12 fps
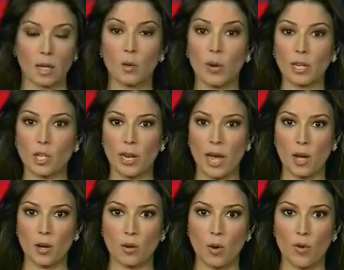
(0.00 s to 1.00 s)
A correction
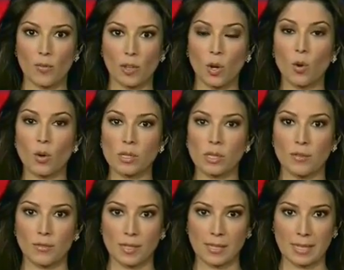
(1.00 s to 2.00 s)
now. Over the course
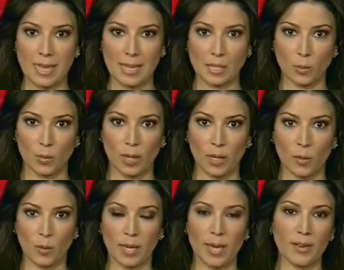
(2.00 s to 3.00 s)
of this last week,
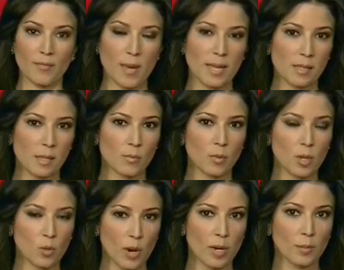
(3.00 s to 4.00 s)
we have made some
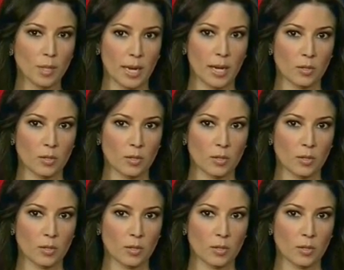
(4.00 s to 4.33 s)
regrettable